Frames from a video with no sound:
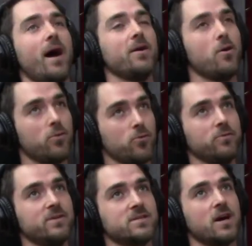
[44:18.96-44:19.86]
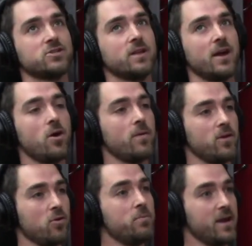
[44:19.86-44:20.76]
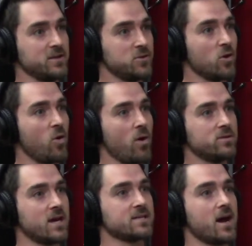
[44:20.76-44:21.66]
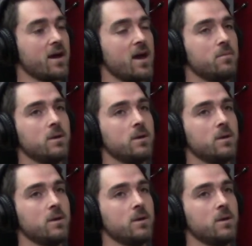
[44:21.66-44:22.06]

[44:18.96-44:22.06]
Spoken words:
know through discussion, I know that you're big into the quotes, as I am.